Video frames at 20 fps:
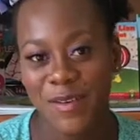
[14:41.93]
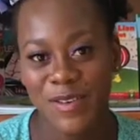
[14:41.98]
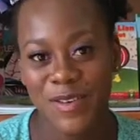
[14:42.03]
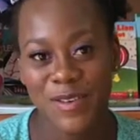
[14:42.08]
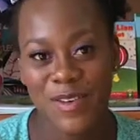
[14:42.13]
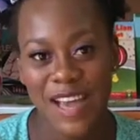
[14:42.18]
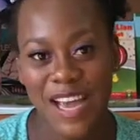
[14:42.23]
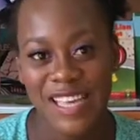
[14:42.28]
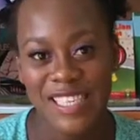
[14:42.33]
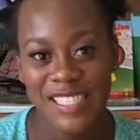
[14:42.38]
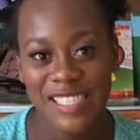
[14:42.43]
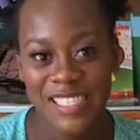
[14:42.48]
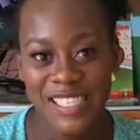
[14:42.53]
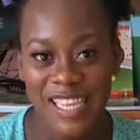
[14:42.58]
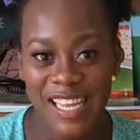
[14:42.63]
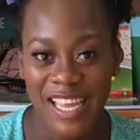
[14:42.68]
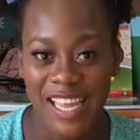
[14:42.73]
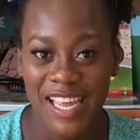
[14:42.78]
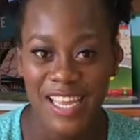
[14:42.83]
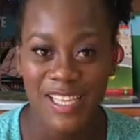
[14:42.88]
with you guys
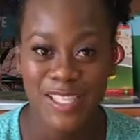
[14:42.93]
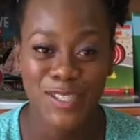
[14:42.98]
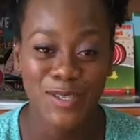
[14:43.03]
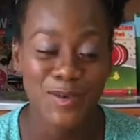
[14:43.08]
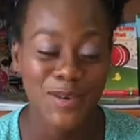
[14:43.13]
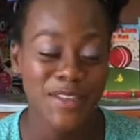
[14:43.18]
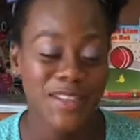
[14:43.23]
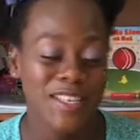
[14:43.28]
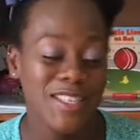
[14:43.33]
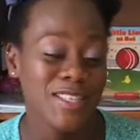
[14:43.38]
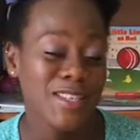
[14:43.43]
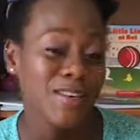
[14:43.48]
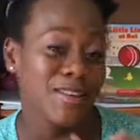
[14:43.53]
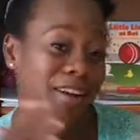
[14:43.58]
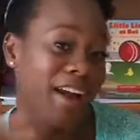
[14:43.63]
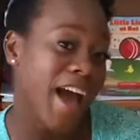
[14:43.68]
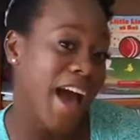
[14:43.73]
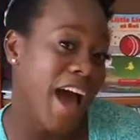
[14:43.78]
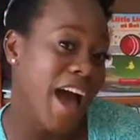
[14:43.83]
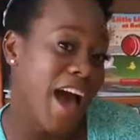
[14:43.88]
today, doing these
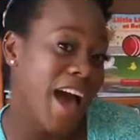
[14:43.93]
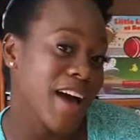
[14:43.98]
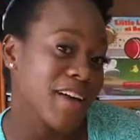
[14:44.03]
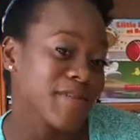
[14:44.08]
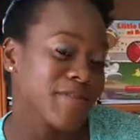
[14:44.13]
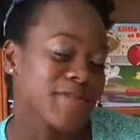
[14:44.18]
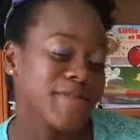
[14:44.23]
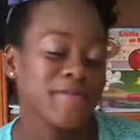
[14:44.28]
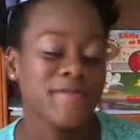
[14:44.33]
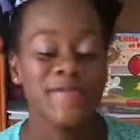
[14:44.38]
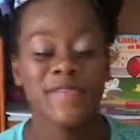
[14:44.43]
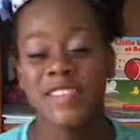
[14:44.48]
crafts,